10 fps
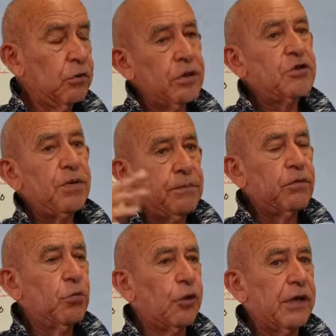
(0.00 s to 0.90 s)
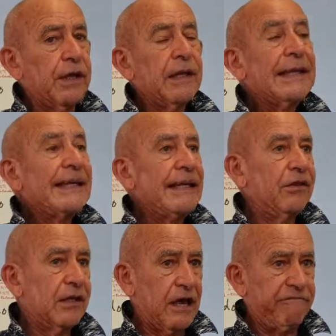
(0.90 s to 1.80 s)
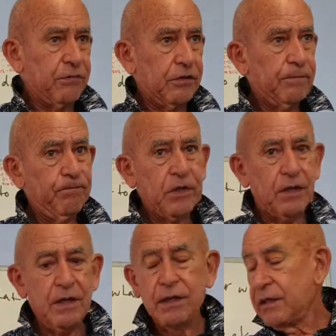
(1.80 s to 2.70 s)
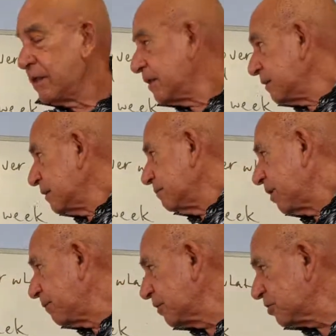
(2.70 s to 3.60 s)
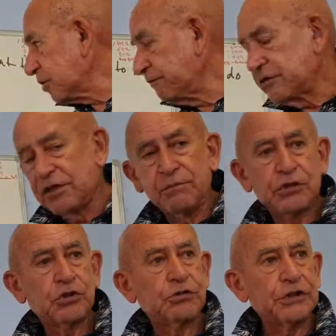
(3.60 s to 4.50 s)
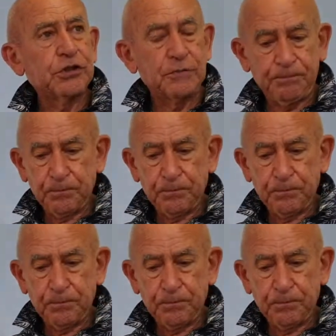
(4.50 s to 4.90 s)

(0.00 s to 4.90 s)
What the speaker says: all those people working in the government. Okay? Public Service Administration.